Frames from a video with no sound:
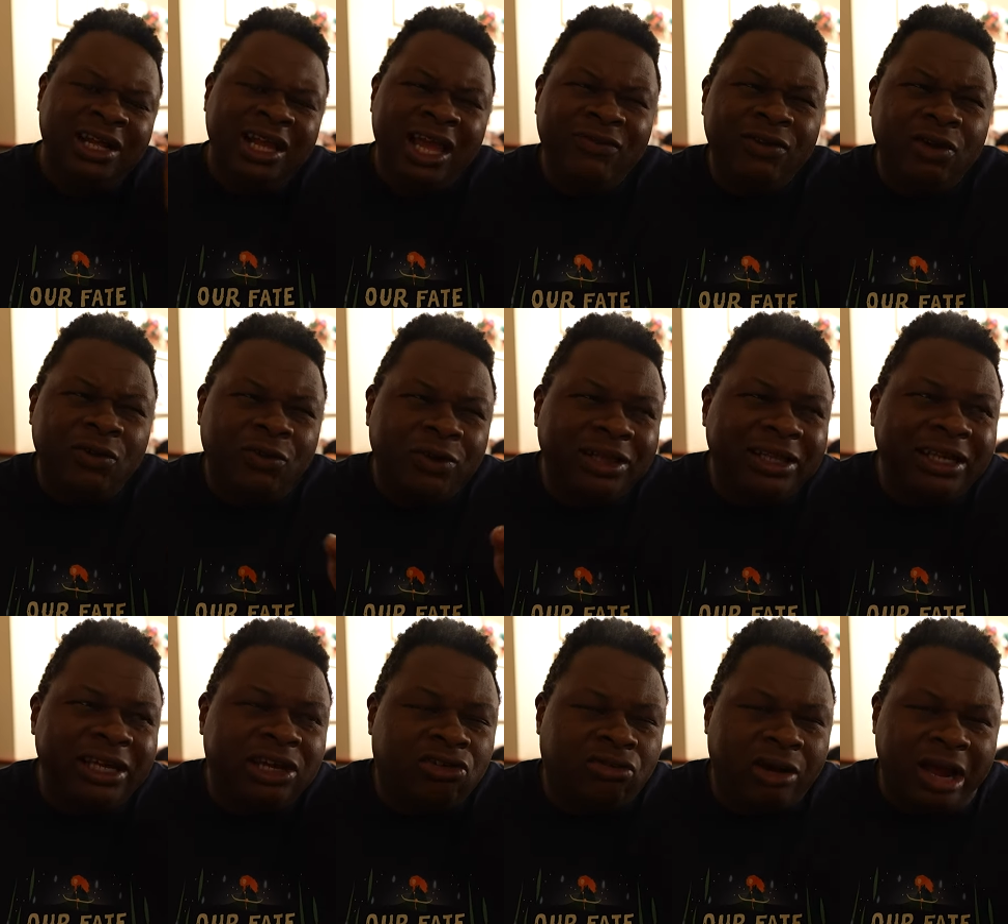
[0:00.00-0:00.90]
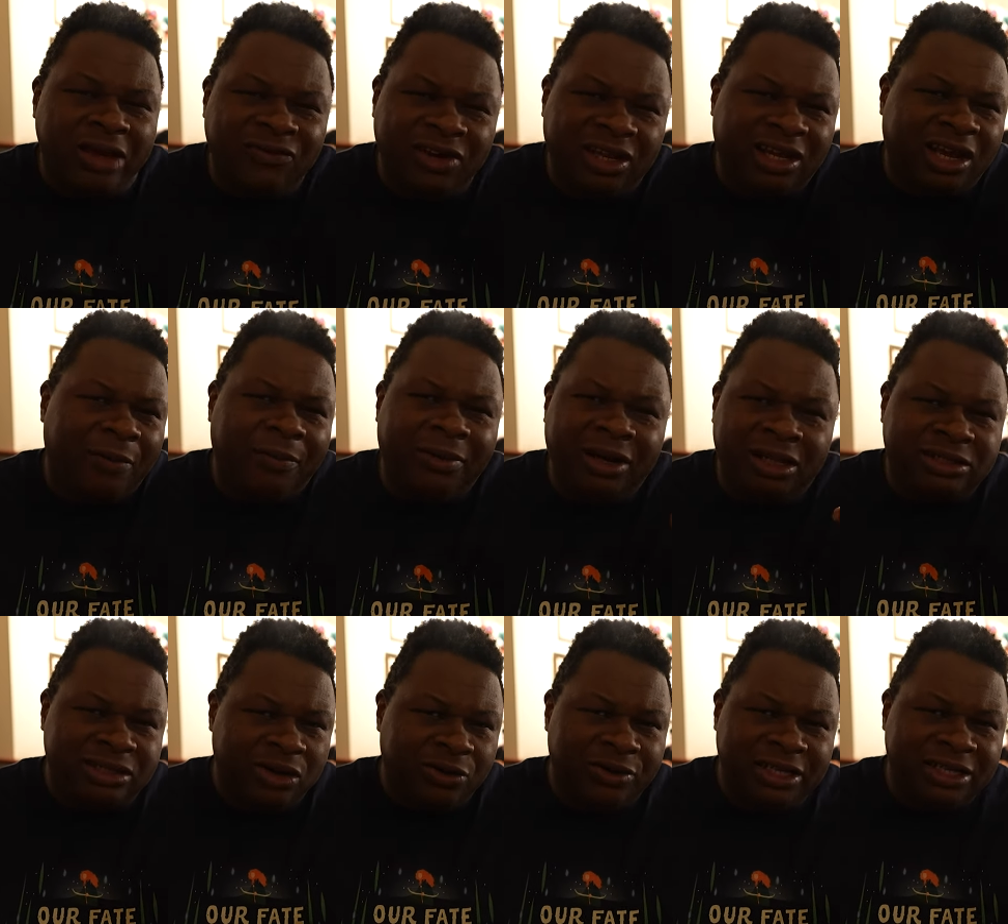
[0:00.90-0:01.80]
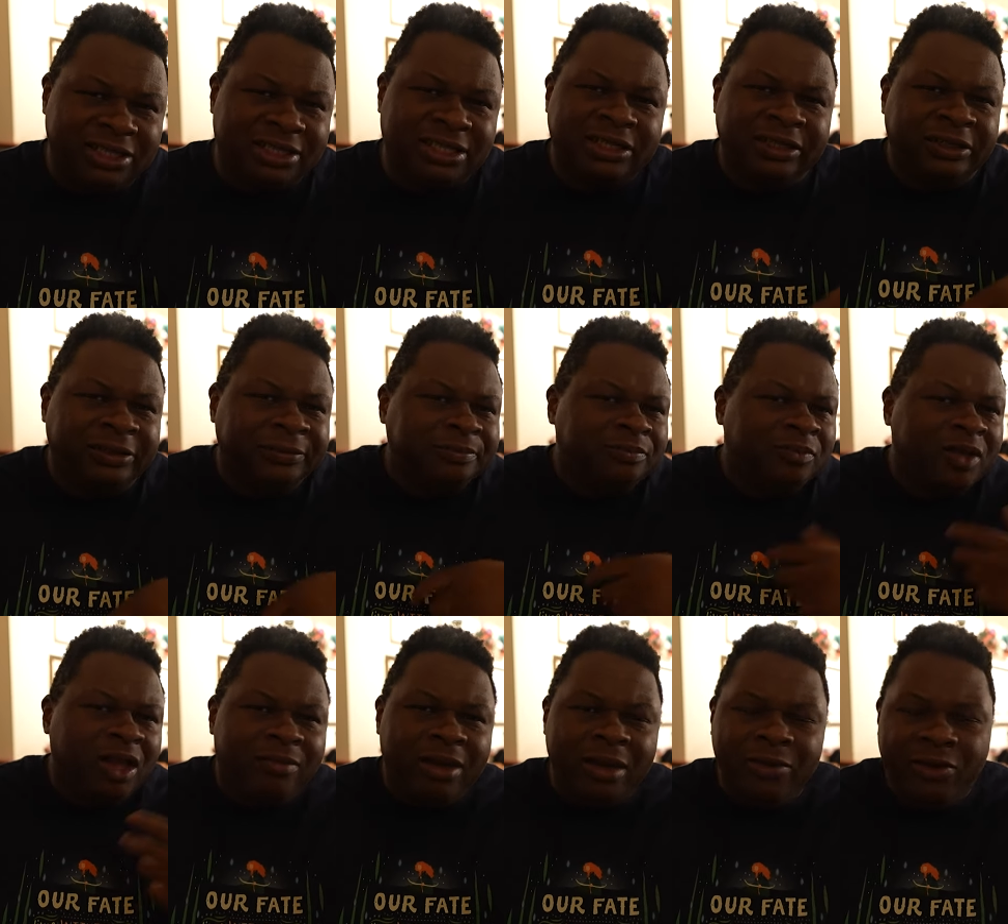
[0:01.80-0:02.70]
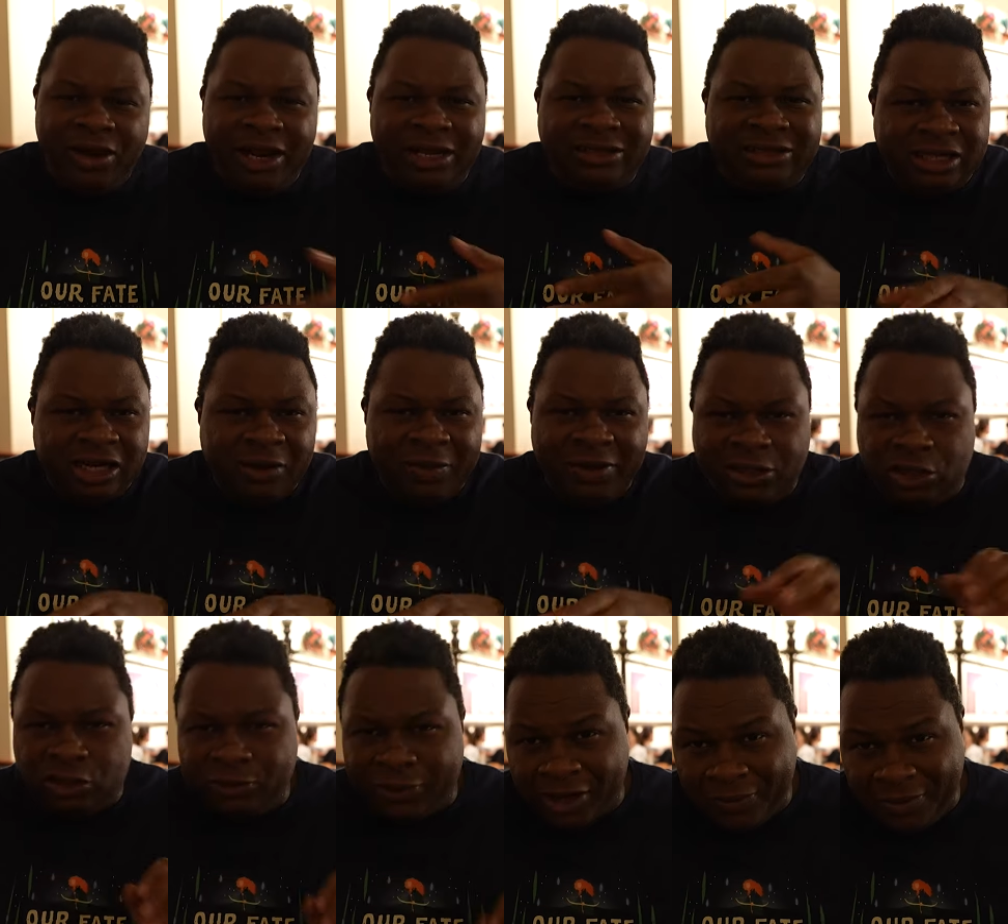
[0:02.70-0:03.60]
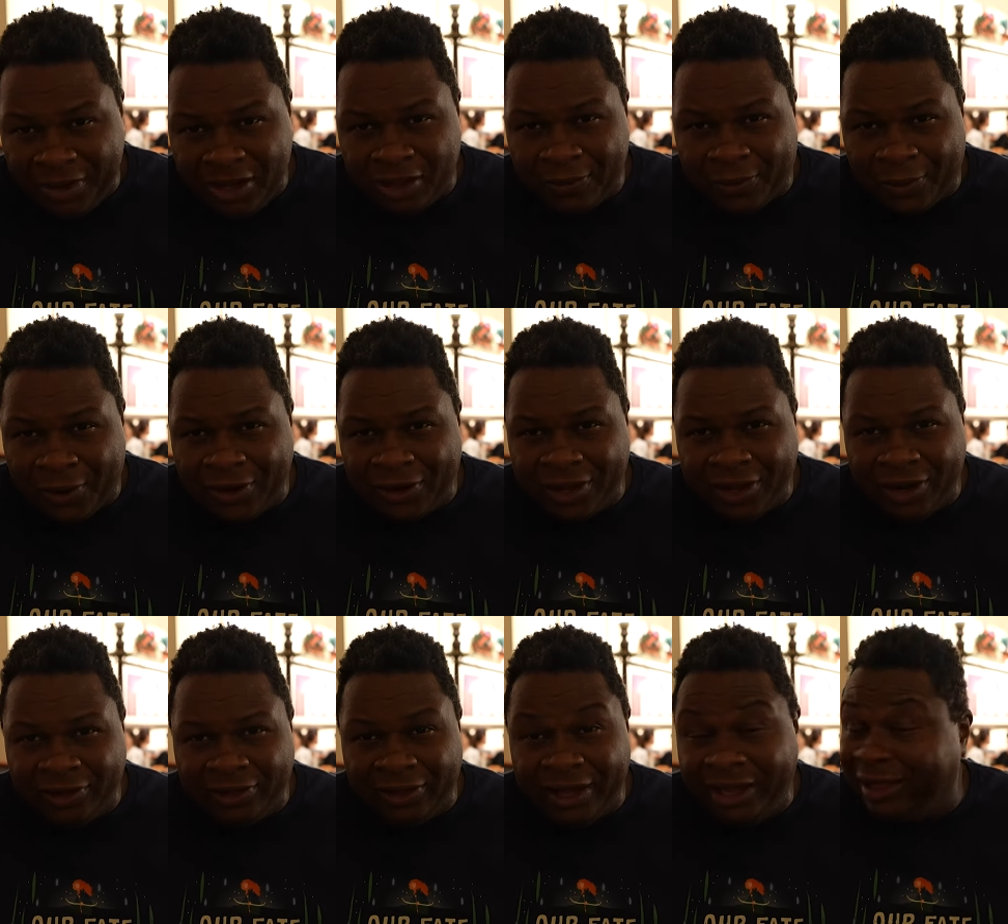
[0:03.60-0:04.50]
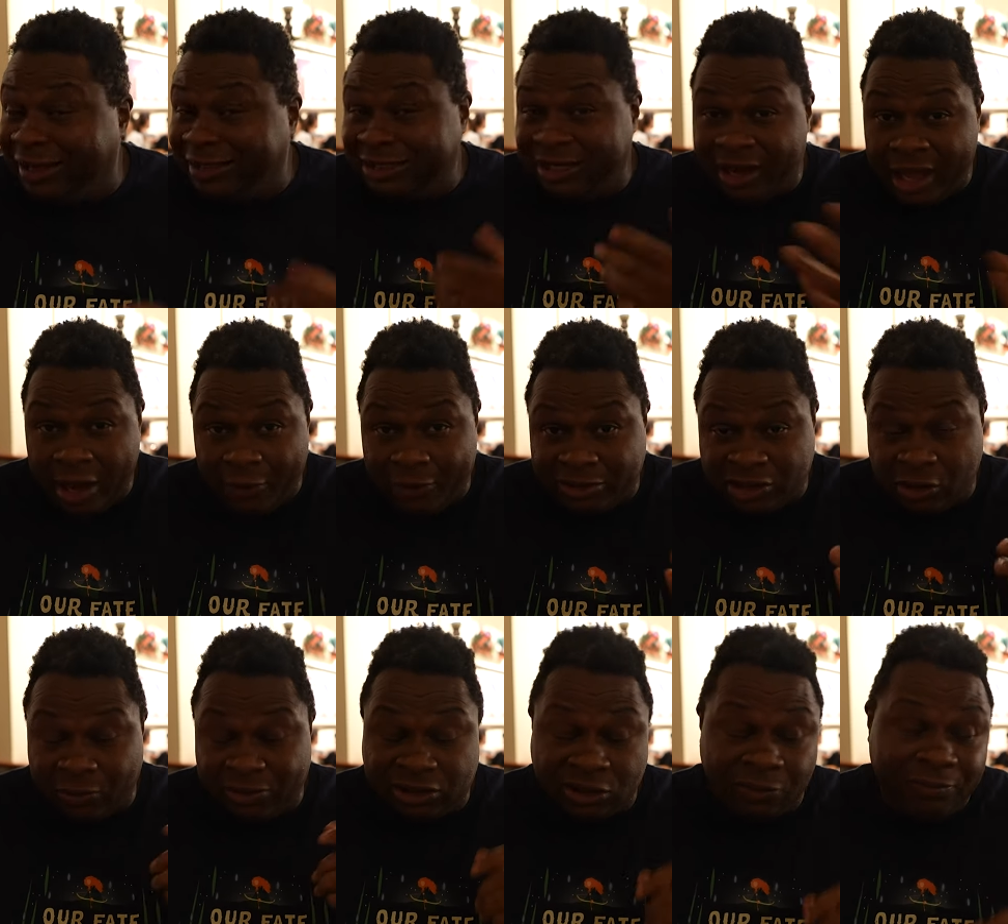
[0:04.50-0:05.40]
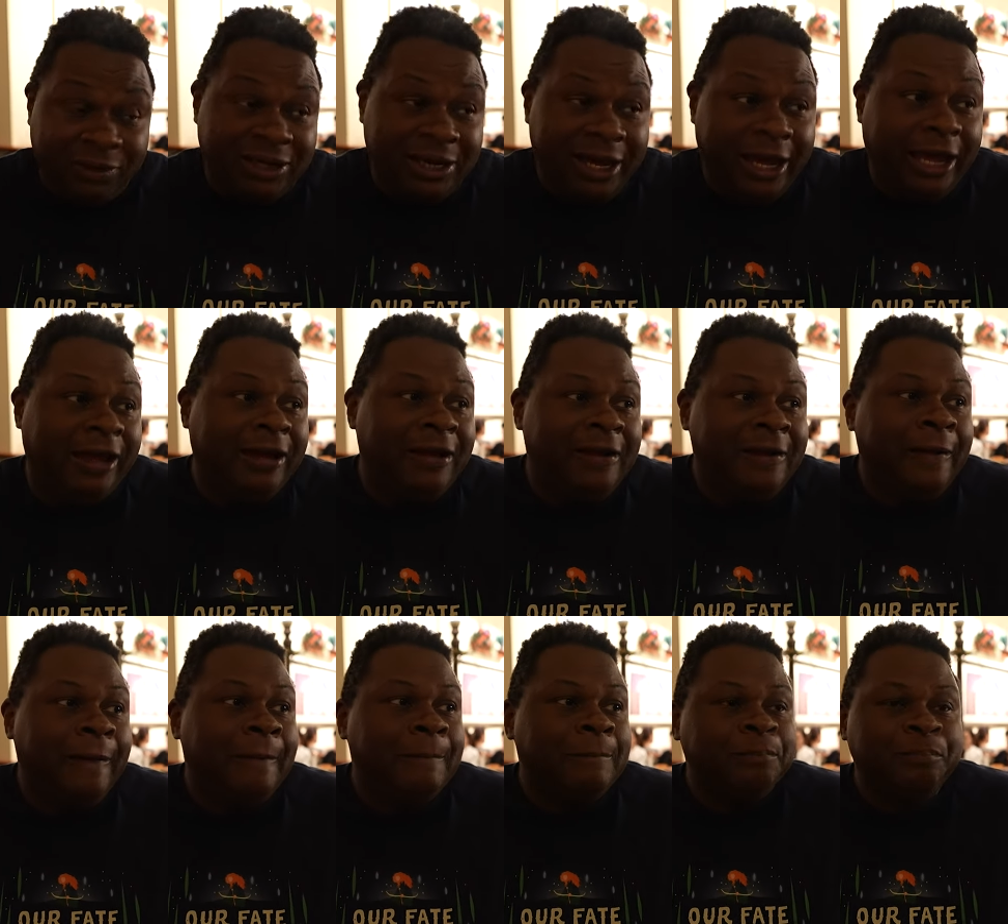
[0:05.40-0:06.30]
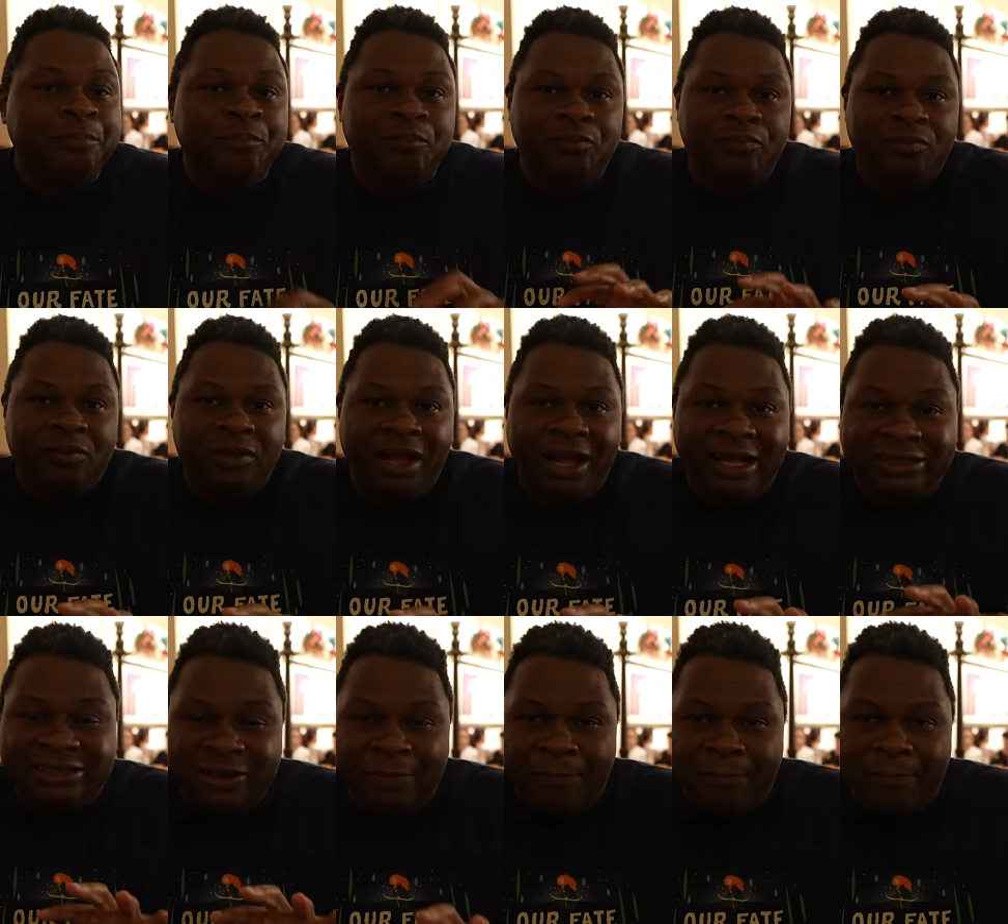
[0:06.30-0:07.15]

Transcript: If you're really craving coming to Tony's, maybe you need dinner because you want to be at the park here late, like tonight we're up until midnight it's a